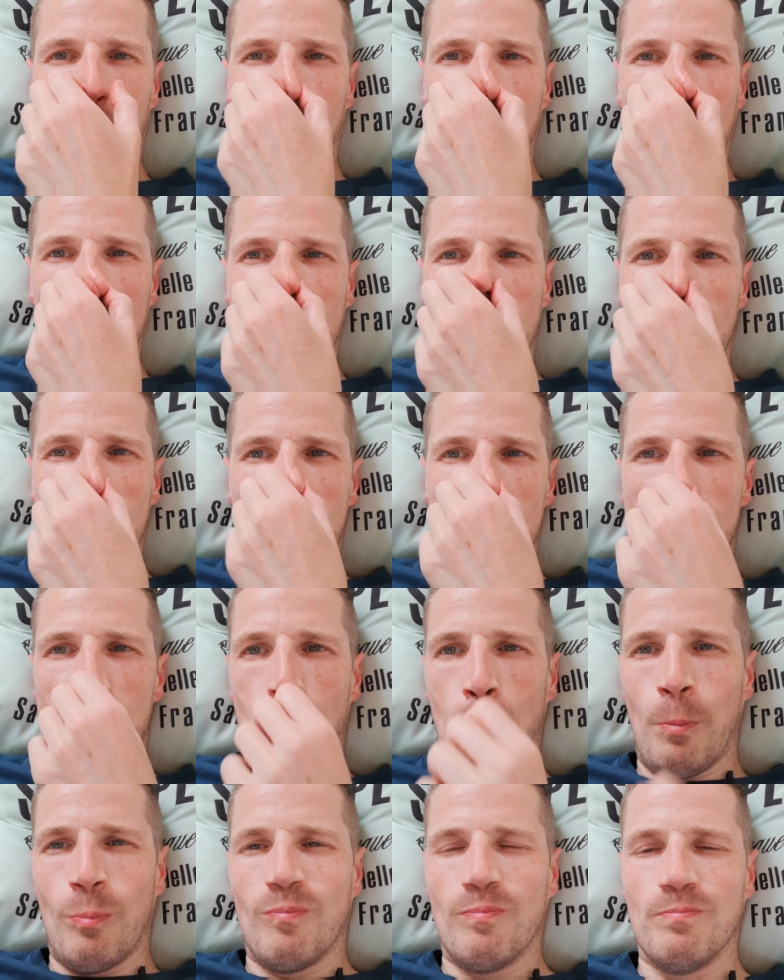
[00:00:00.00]
because
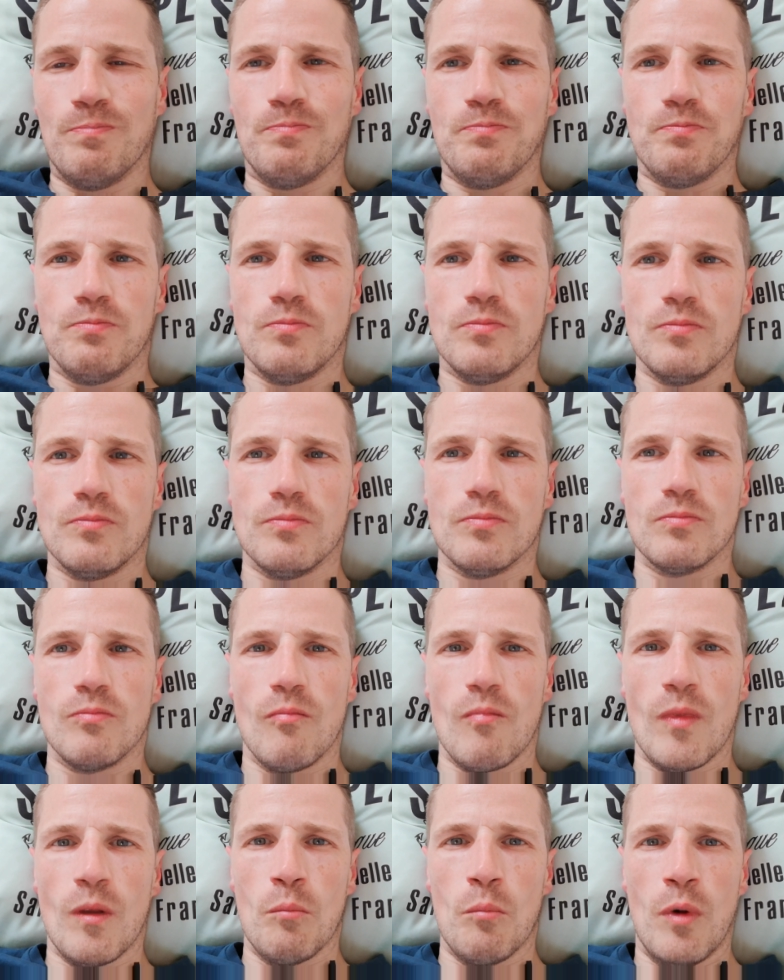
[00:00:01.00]

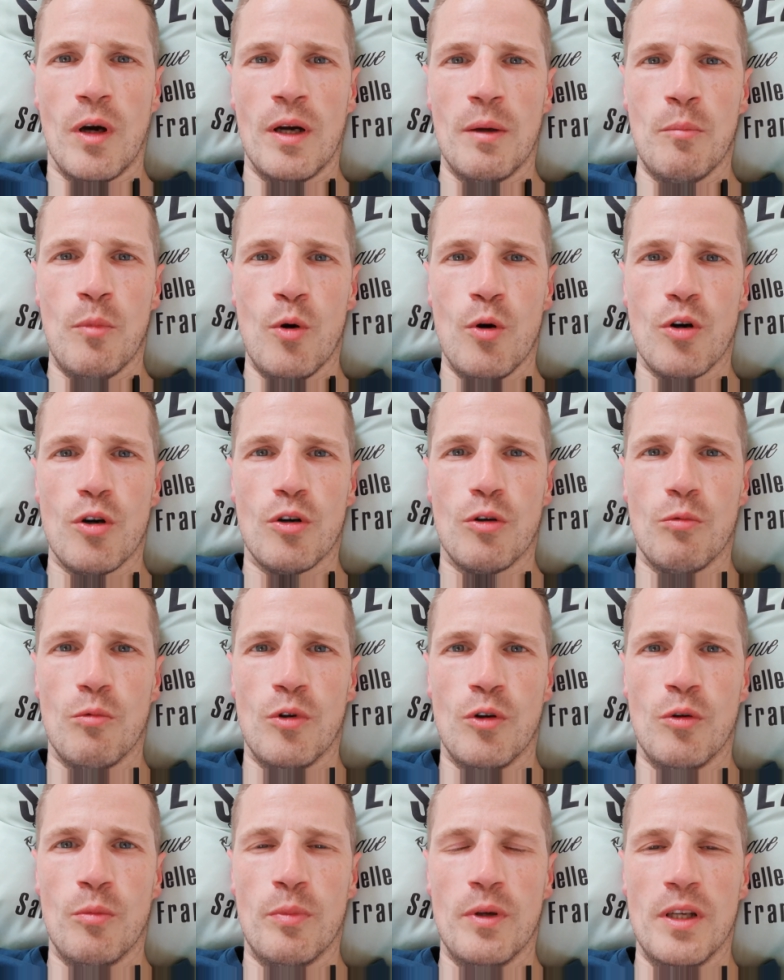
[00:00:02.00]
my book
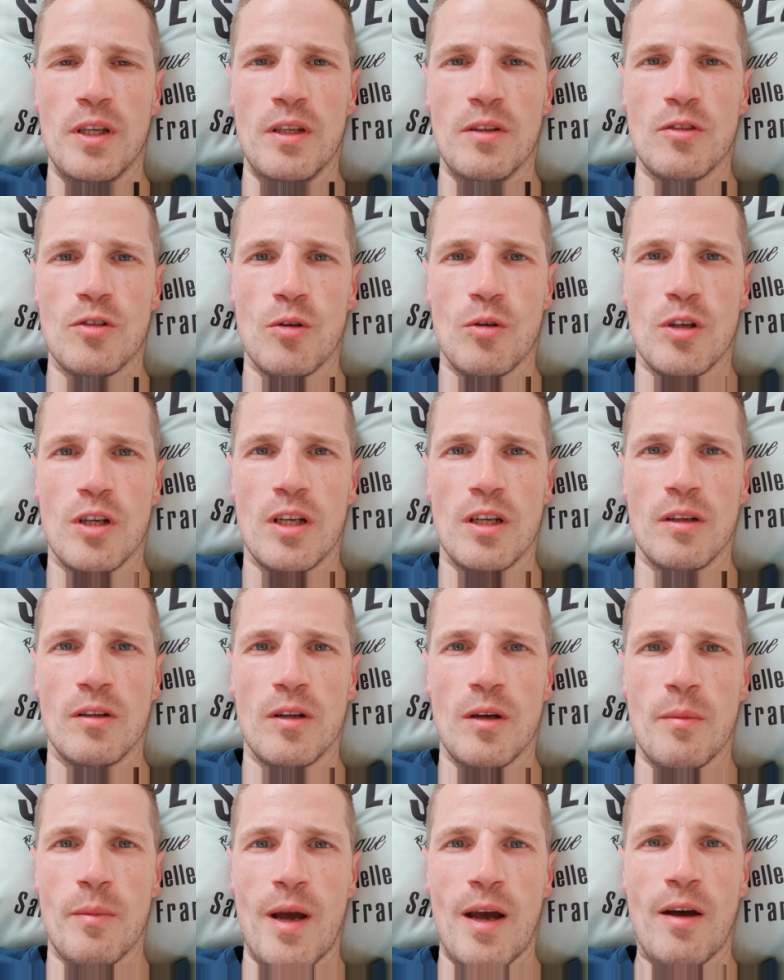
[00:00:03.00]
will be talking
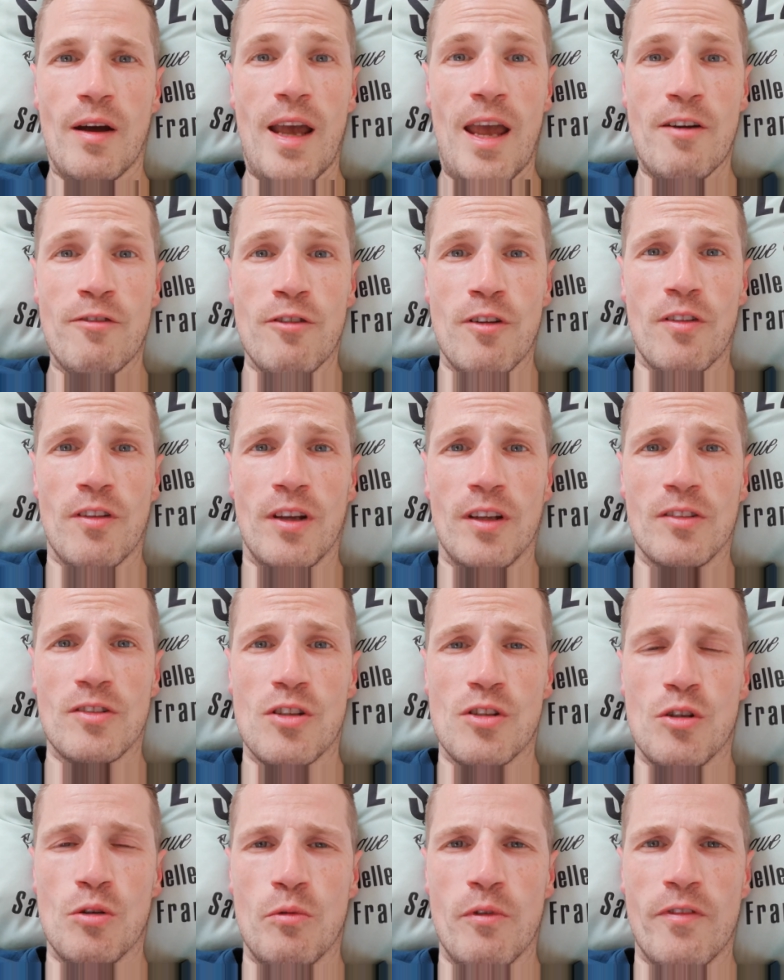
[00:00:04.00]
about everything to
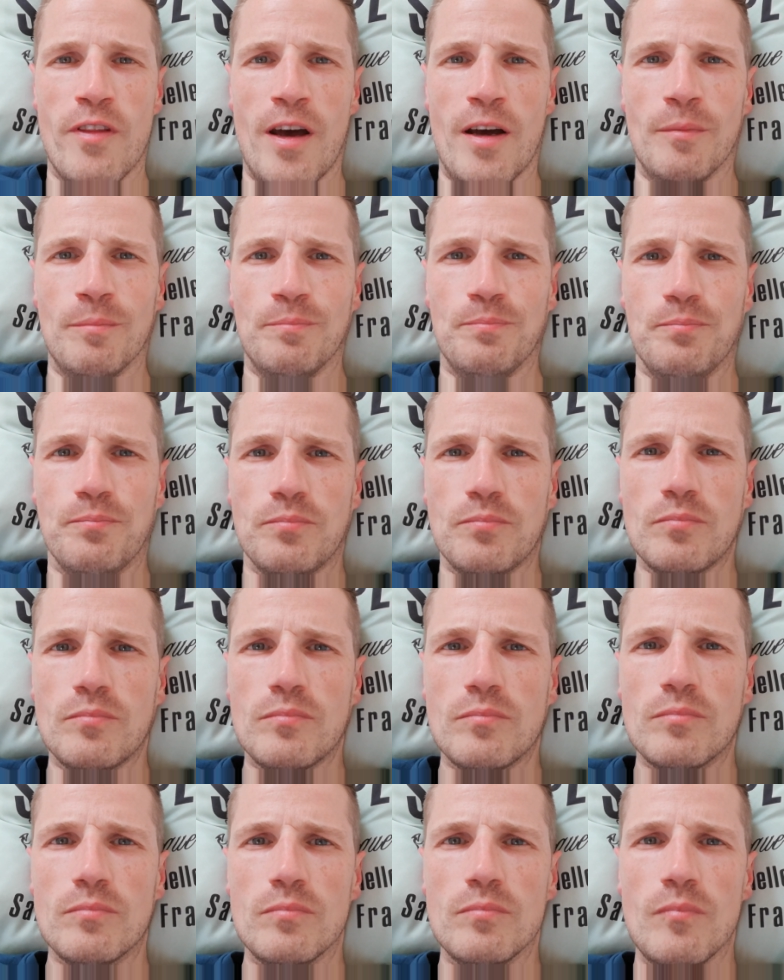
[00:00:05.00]
do with that.
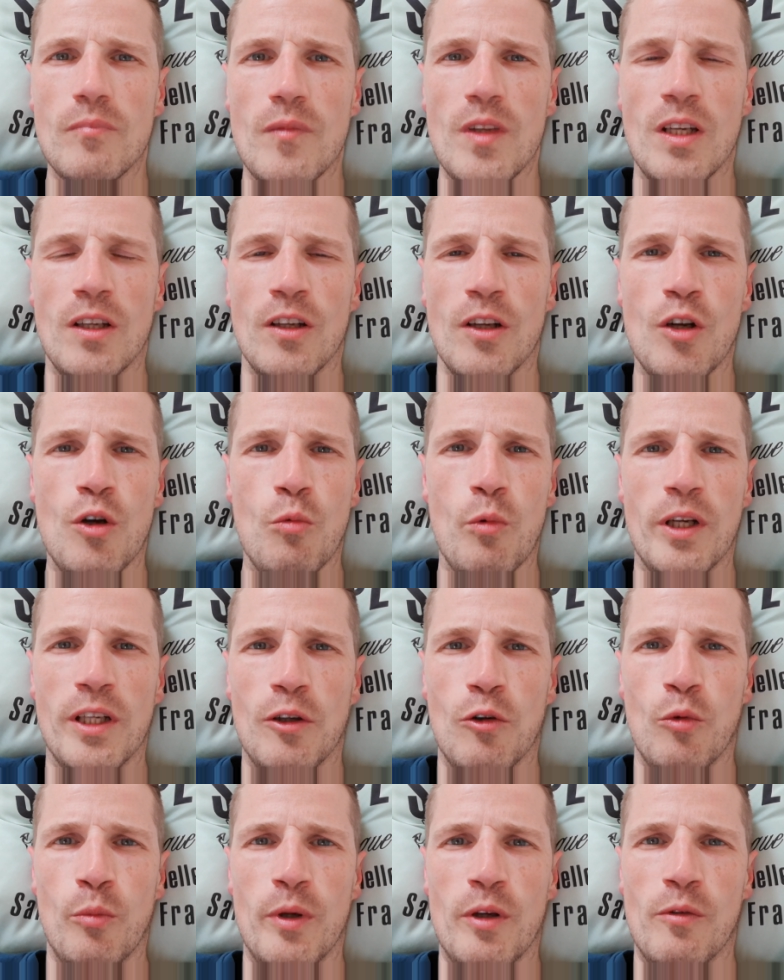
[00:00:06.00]
I don't know when
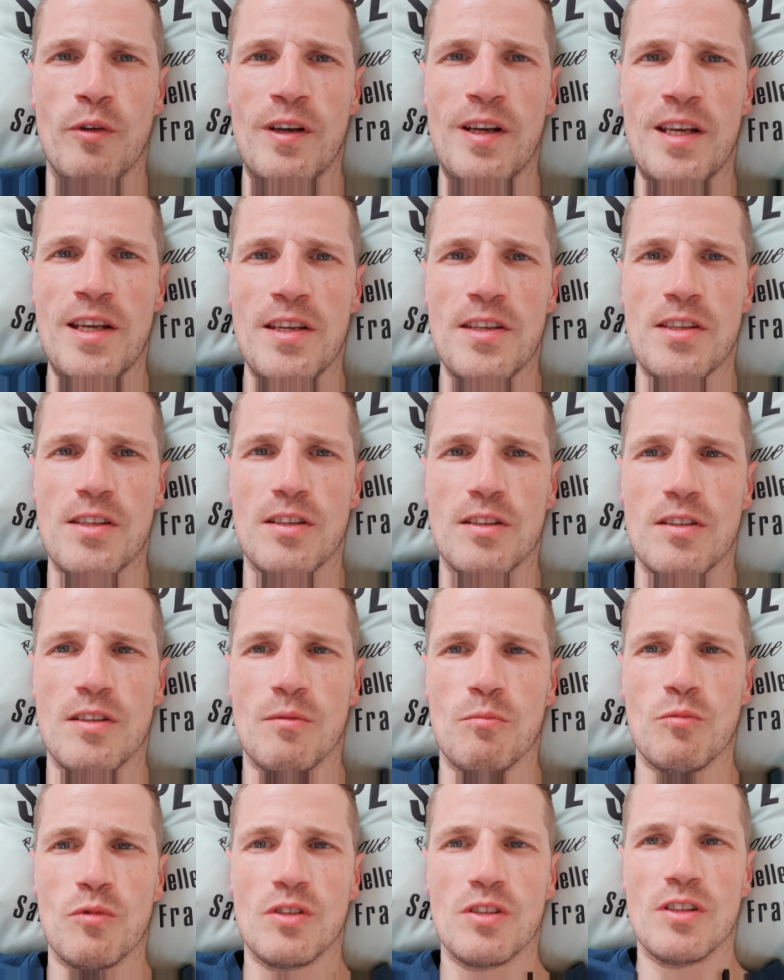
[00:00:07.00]
it will be released.
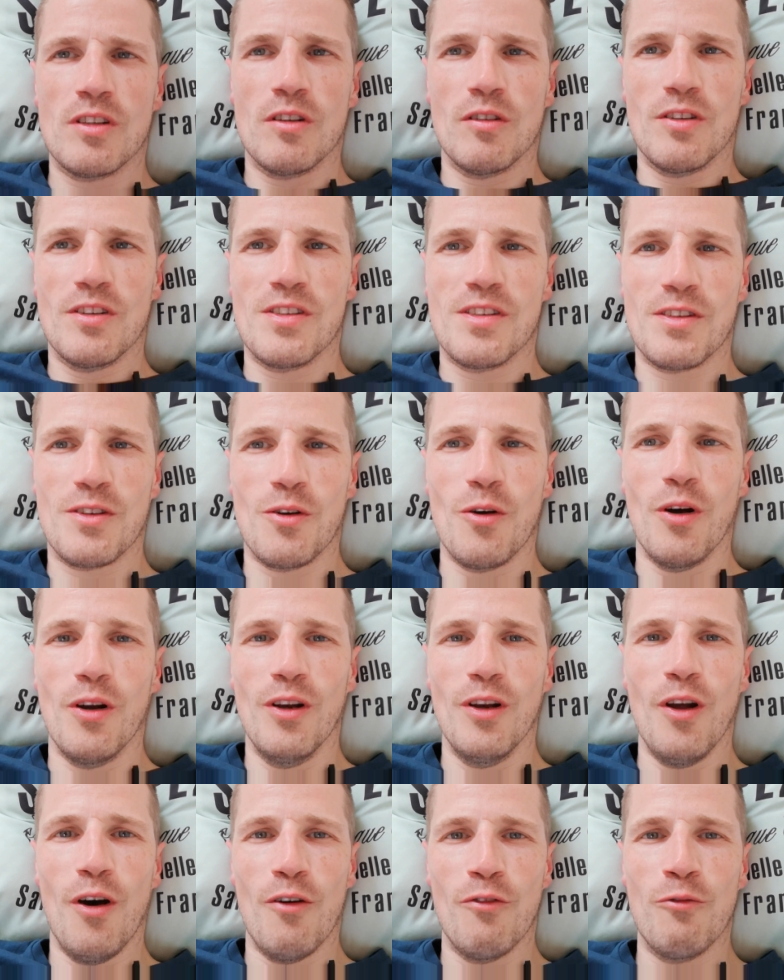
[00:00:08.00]
It's got a
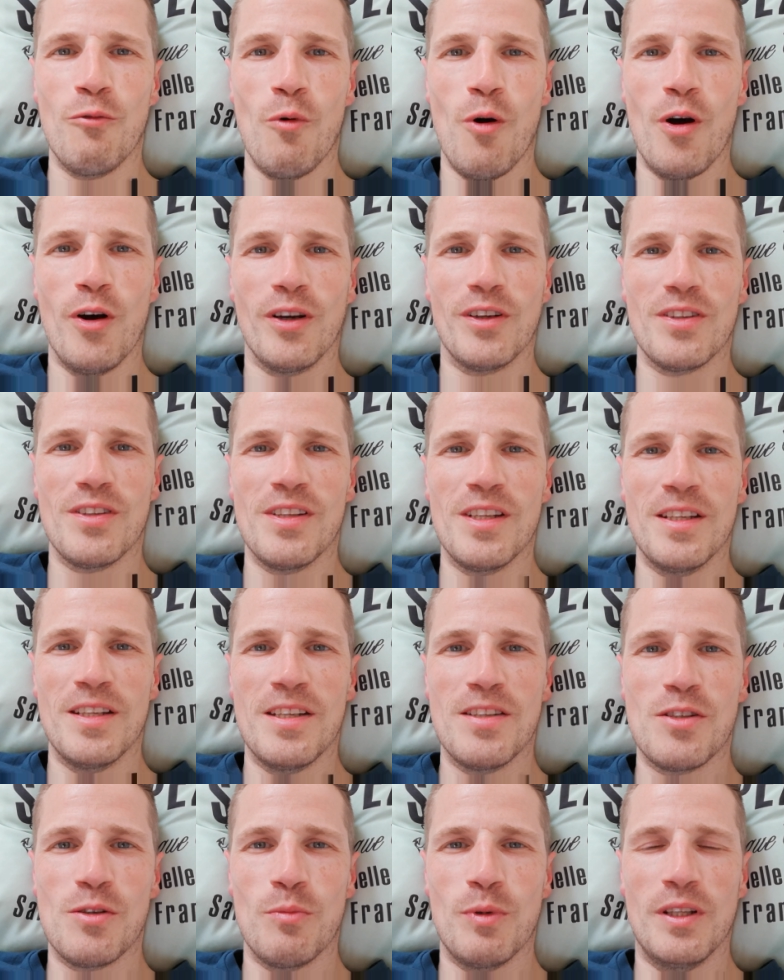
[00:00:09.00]
lot of work
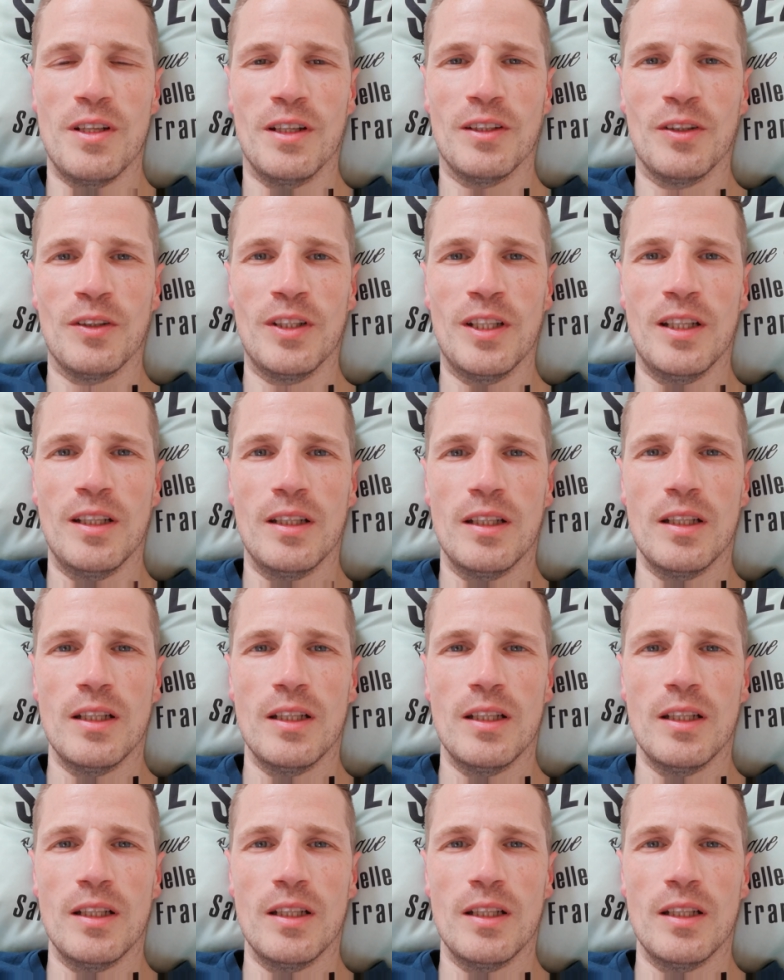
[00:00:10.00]
needed to be done on it,